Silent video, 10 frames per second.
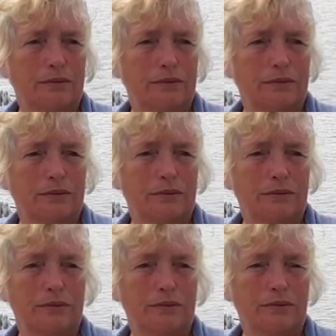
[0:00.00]

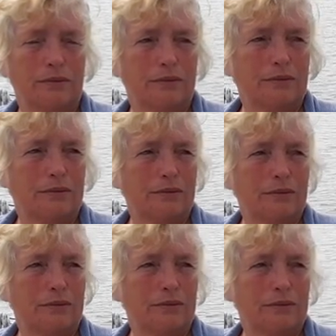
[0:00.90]

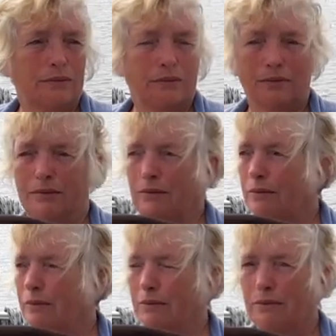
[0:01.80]

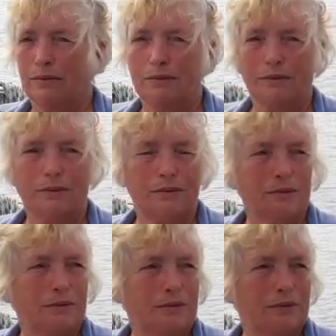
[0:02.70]

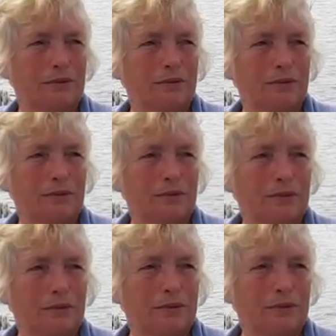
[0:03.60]

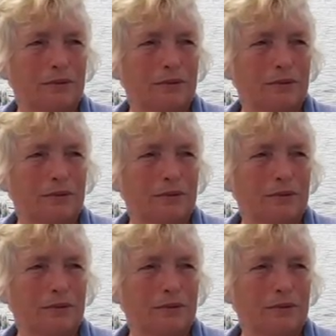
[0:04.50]
[no speech]